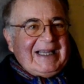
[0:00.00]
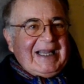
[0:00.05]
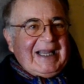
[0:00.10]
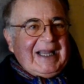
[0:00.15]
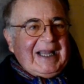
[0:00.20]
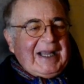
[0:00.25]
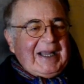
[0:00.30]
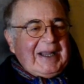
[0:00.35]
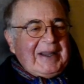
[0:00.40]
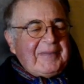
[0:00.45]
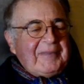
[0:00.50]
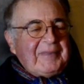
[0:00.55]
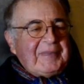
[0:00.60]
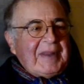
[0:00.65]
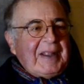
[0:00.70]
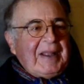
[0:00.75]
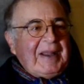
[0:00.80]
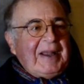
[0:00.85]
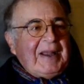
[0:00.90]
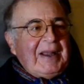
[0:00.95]

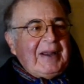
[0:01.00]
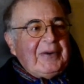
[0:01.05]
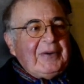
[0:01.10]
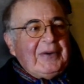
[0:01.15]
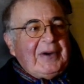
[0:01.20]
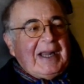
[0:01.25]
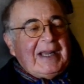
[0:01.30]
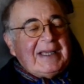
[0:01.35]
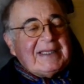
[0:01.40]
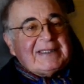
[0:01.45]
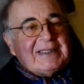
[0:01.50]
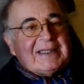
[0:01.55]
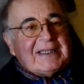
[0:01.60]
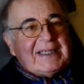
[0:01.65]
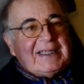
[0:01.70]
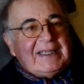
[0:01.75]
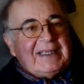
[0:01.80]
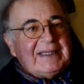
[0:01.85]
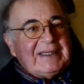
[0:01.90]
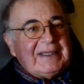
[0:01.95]
As a
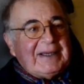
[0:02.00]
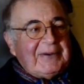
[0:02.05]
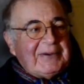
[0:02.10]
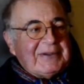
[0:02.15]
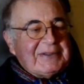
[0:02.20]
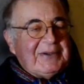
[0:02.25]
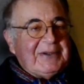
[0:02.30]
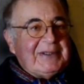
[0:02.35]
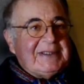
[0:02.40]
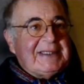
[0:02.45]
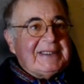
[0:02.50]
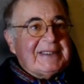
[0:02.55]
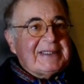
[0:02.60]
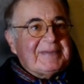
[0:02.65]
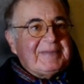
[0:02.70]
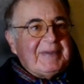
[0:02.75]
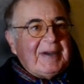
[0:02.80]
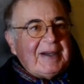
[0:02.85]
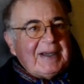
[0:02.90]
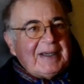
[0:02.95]
kid, I was always
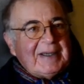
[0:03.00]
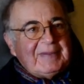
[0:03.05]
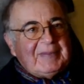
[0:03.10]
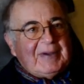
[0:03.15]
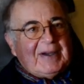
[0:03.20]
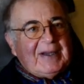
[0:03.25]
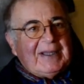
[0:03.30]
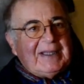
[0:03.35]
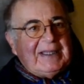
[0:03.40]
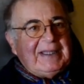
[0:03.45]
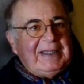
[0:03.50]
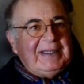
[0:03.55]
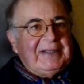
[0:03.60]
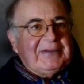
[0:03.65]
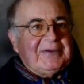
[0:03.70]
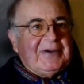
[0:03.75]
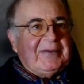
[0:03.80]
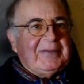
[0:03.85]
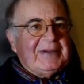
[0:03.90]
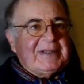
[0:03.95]
inspired by Heath
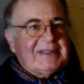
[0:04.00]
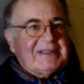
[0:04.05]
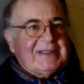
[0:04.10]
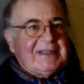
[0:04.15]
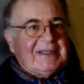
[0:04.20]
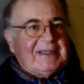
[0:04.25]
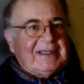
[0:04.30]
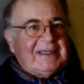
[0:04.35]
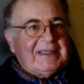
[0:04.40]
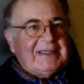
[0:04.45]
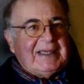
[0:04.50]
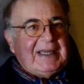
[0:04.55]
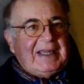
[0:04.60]
Robinson and